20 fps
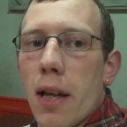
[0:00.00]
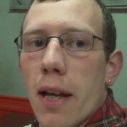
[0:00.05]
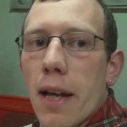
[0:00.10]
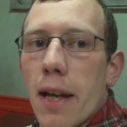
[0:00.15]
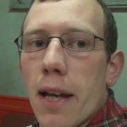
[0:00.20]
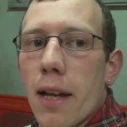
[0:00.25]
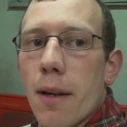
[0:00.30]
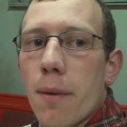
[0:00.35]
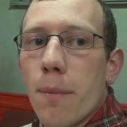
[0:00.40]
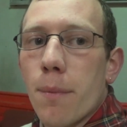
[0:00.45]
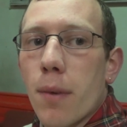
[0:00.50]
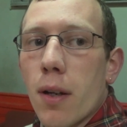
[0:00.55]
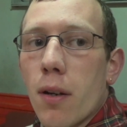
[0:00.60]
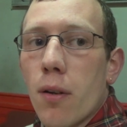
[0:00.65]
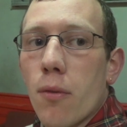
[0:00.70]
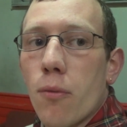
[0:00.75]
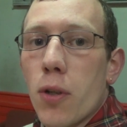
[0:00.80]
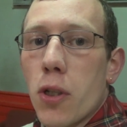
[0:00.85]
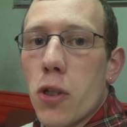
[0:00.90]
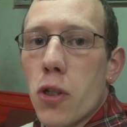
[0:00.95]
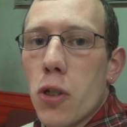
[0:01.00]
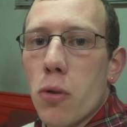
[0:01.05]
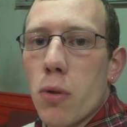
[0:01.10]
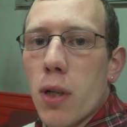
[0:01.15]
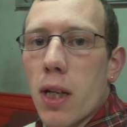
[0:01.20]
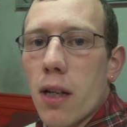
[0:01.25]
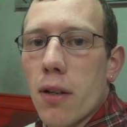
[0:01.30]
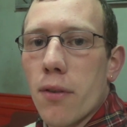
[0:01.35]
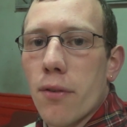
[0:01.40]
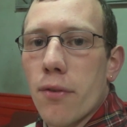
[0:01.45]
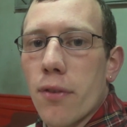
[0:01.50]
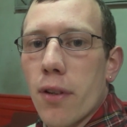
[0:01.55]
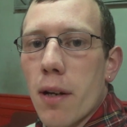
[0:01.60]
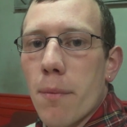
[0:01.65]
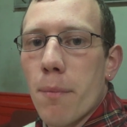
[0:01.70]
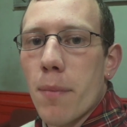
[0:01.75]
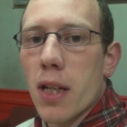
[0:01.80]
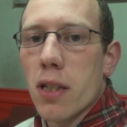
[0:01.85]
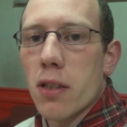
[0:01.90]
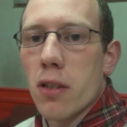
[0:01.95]
Um, we do have a
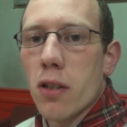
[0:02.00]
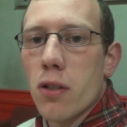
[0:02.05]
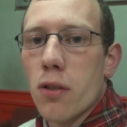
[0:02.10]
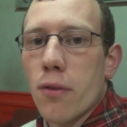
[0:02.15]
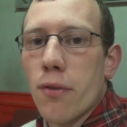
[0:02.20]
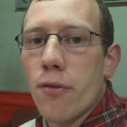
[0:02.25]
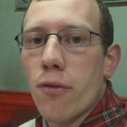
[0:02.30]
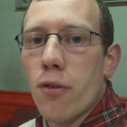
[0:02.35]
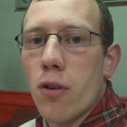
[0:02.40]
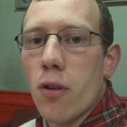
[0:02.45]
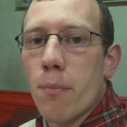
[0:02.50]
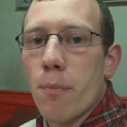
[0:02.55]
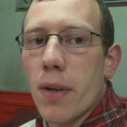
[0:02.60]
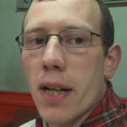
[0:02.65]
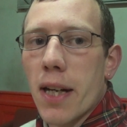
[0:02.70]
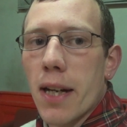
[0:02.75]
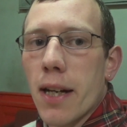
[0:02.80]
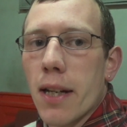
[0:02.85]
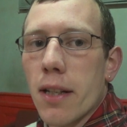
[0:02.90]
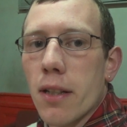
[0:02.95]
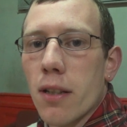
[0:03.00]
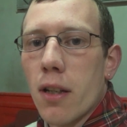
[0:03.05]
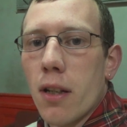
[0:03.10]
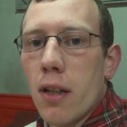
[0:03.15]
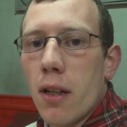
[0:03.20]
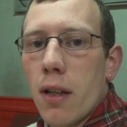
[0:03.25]
message from Mind